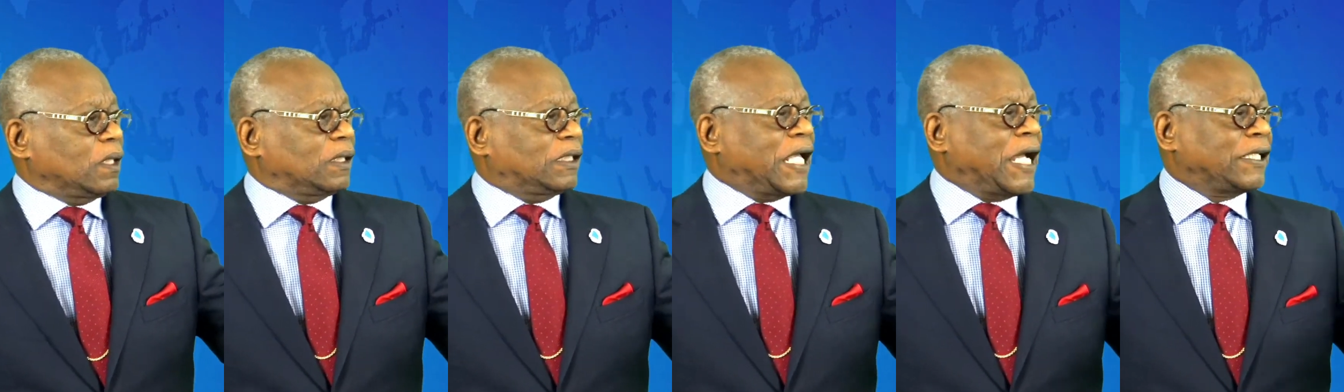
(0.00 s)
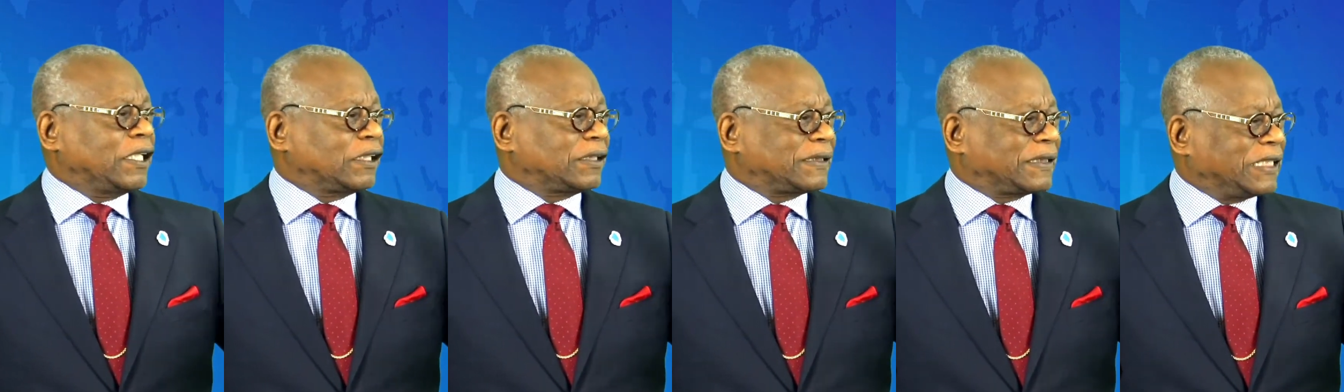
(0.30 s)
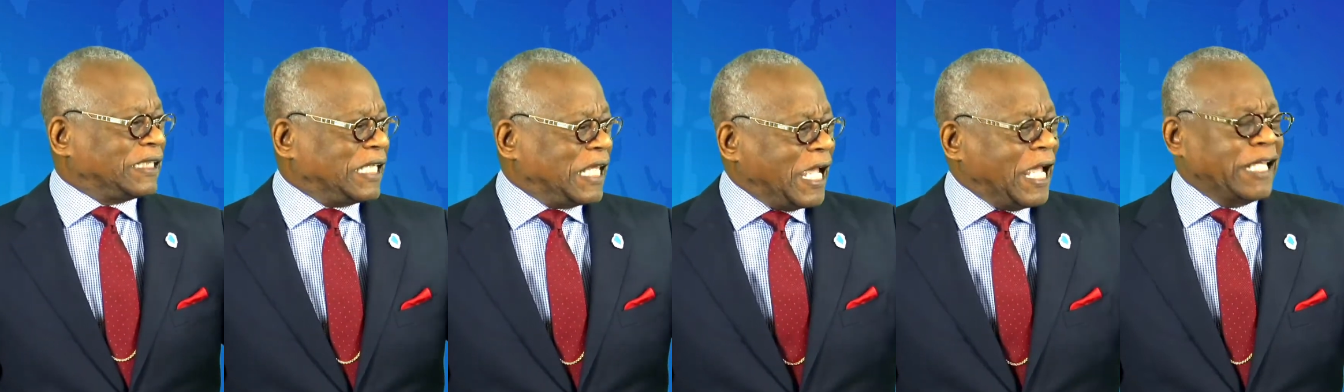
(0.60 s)
let it
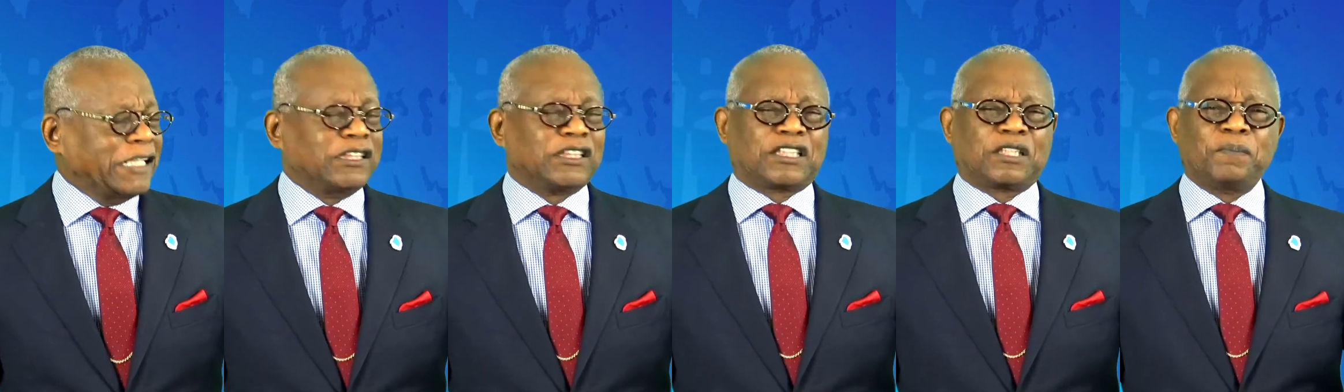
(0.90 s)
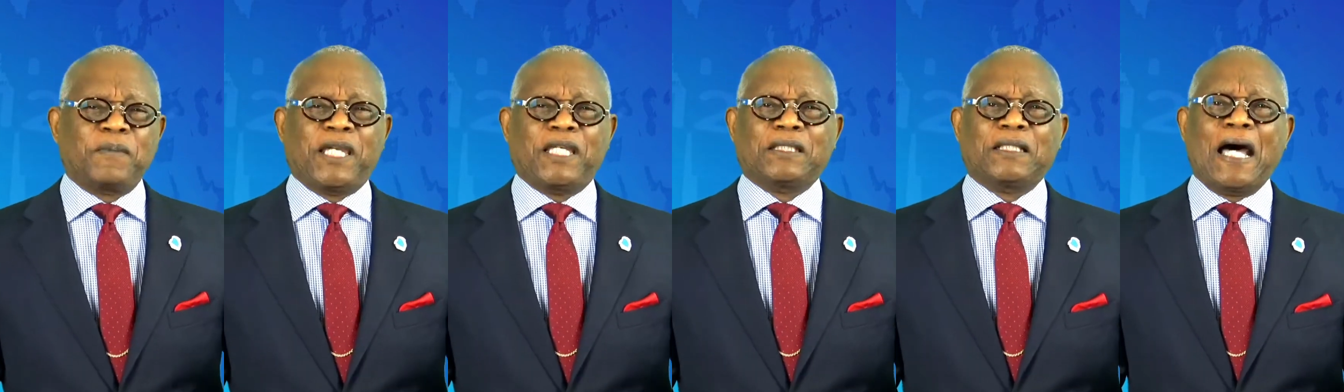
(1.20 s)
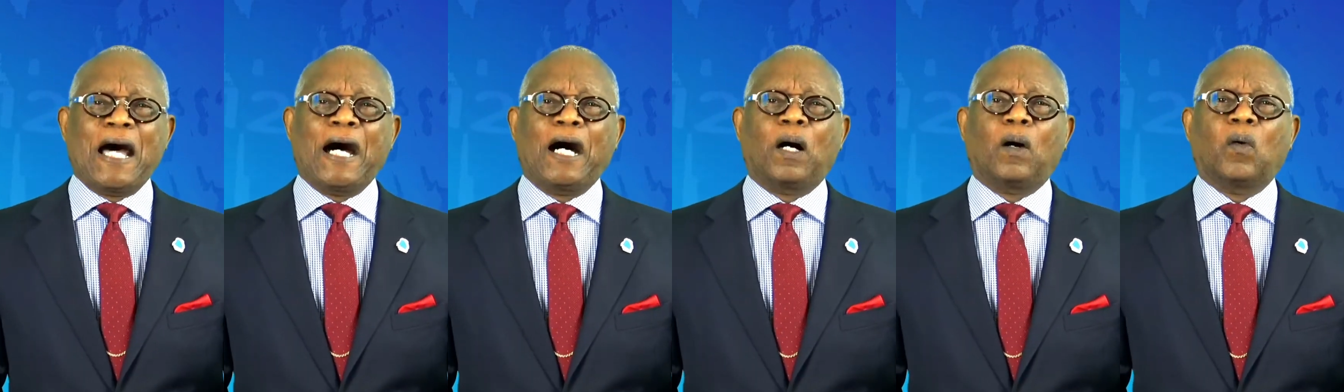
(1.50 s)
cleanse me
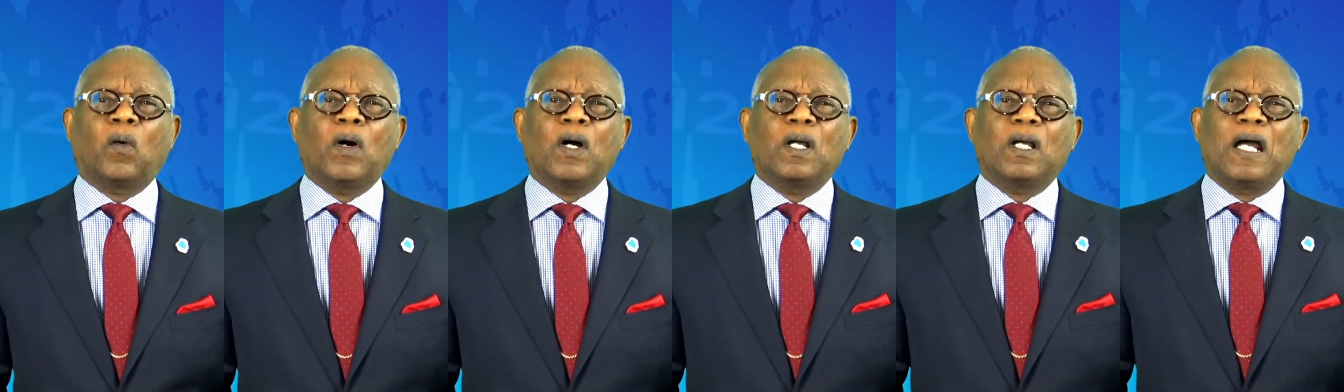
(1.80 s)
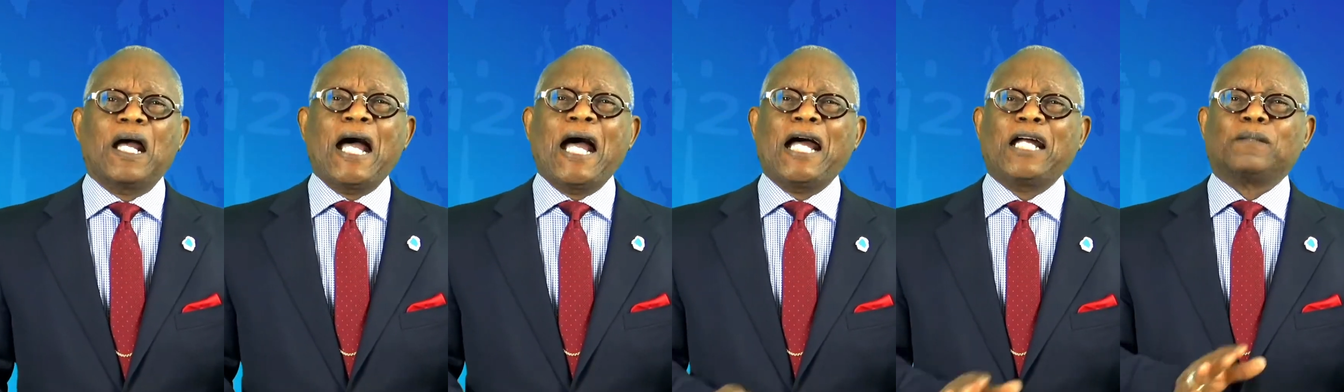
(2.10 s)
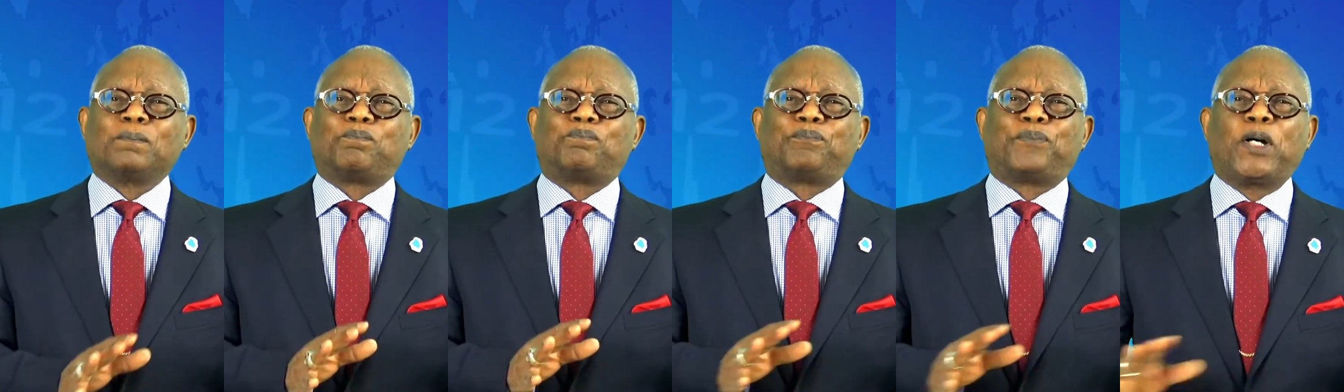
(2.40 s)
now
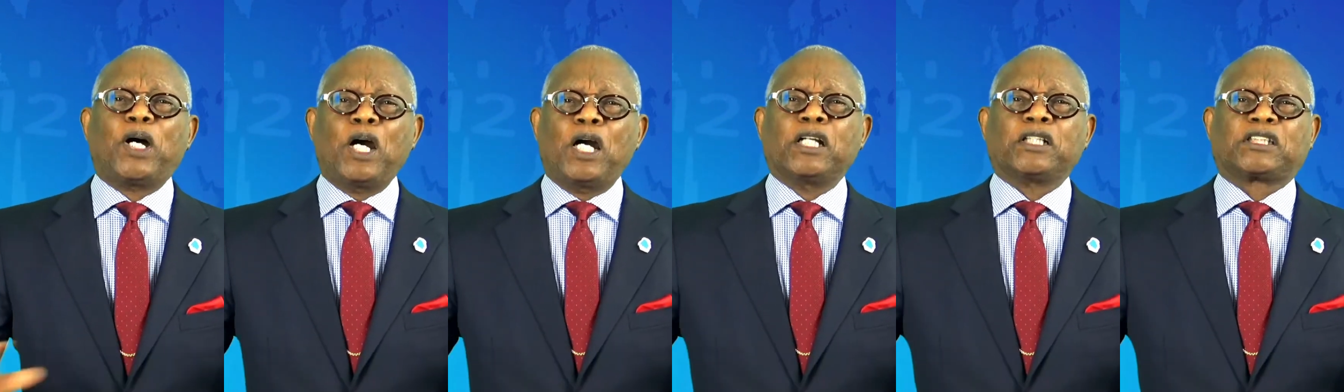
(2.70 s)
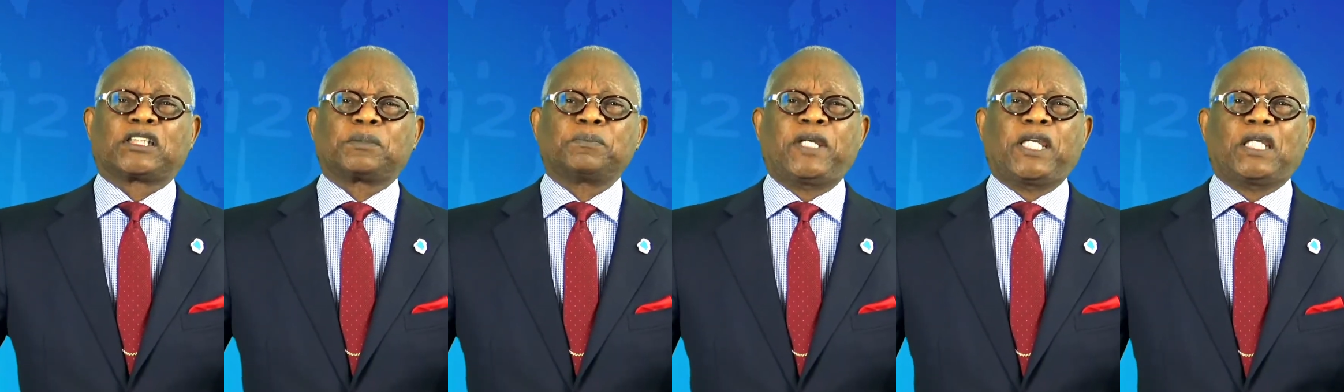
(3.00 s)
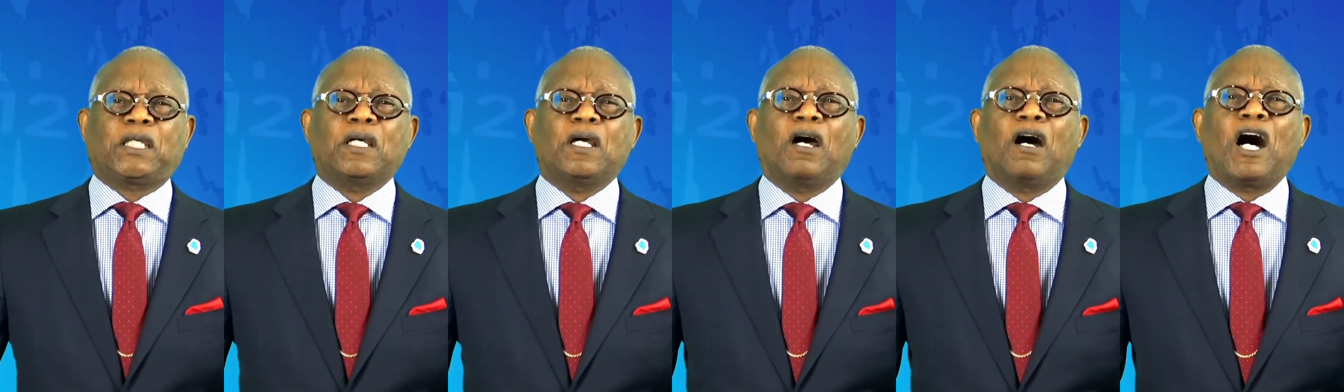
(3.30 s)
and purge
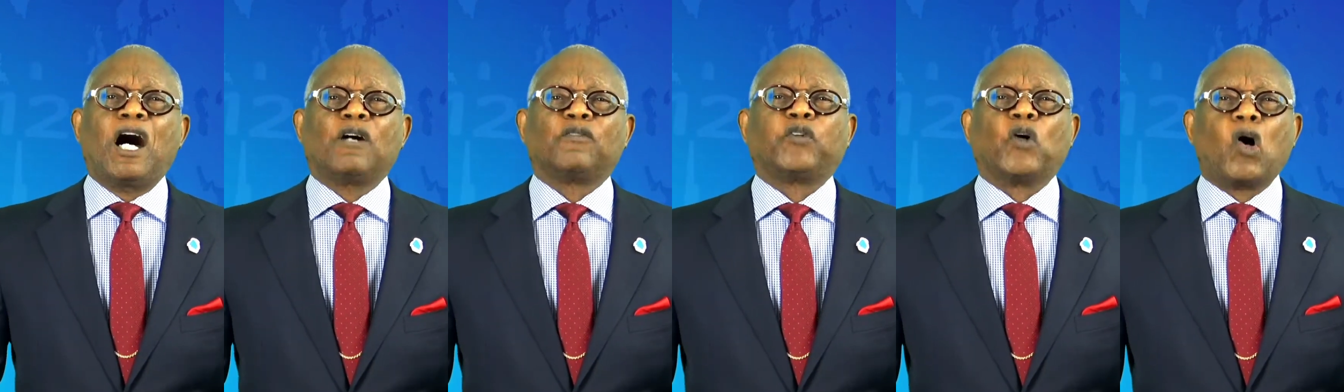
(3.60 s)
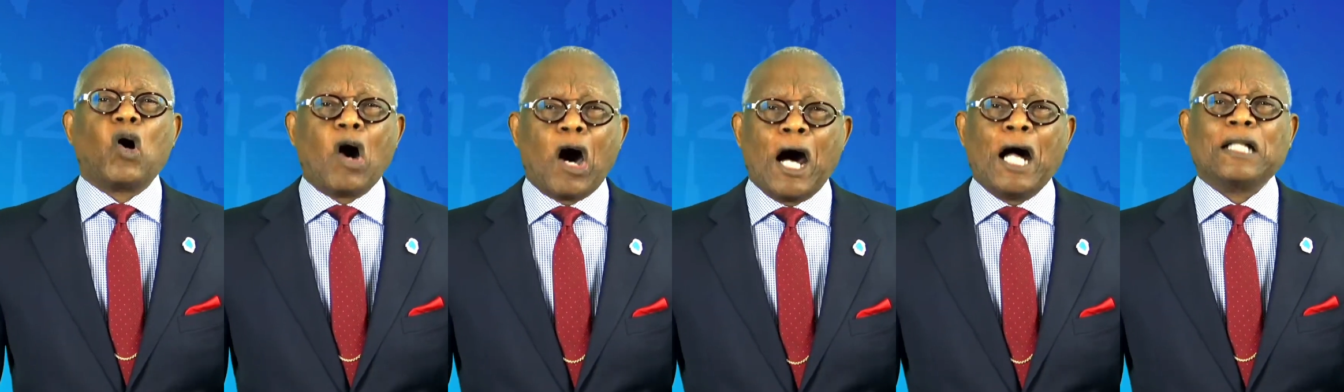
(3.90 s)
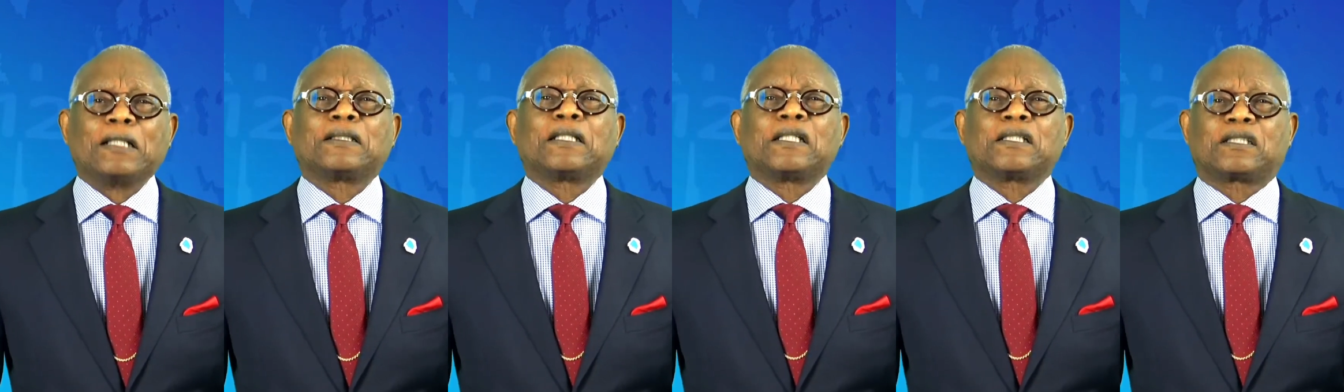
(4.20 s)
me of
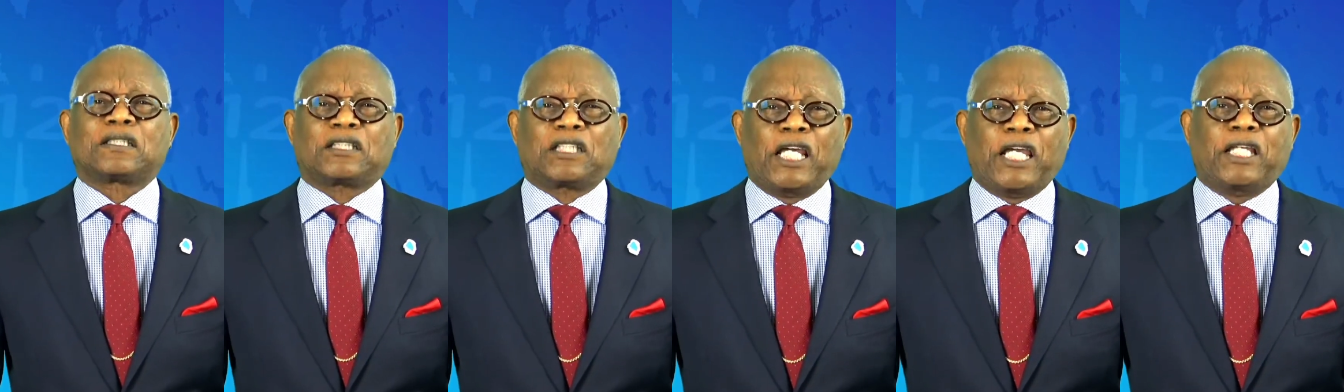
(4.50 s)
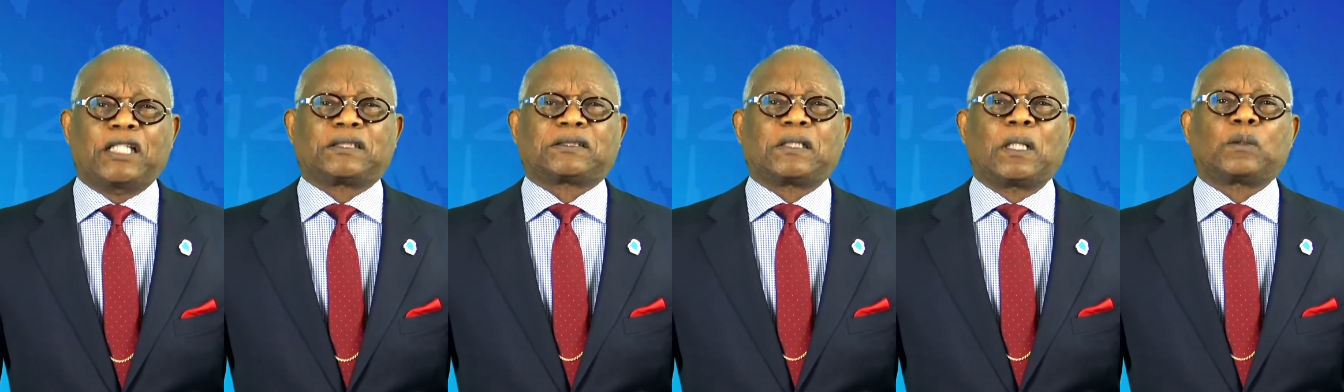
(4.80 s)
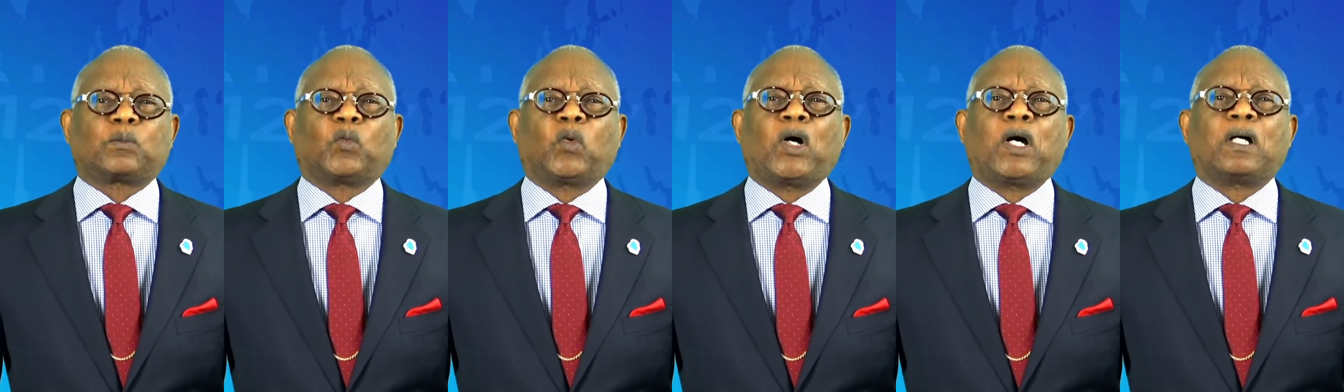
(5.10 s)
all the things
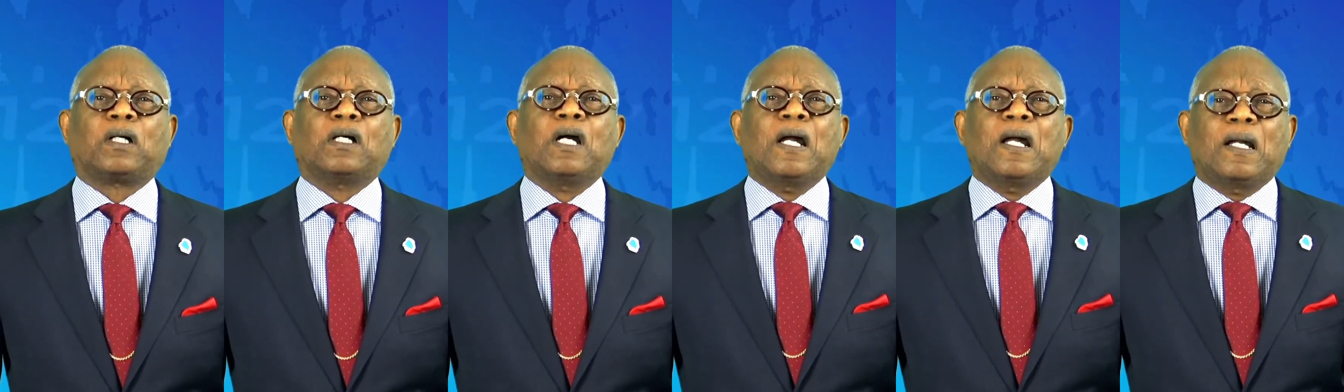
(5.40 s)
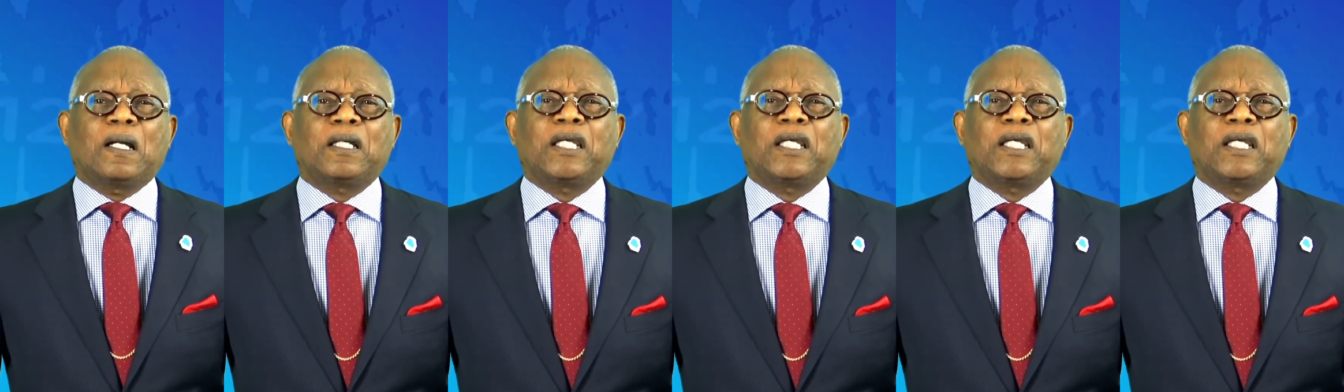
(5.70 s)
that were